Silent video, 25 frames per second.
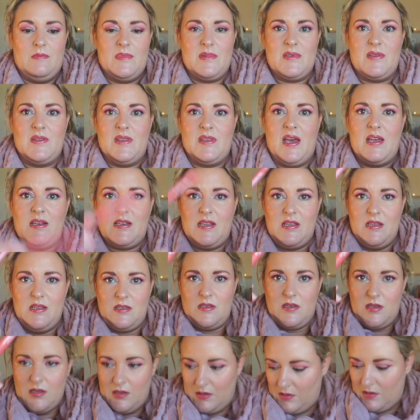So that is
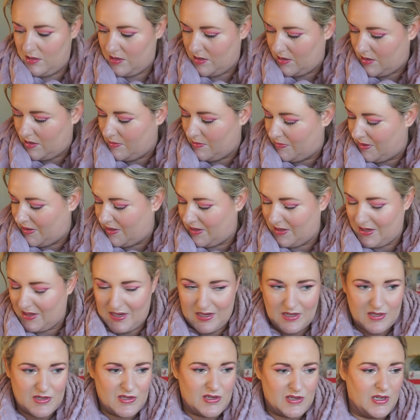to use to
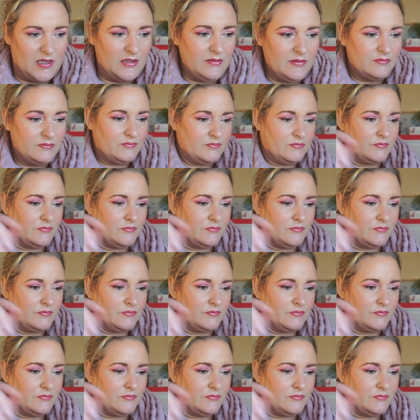completion.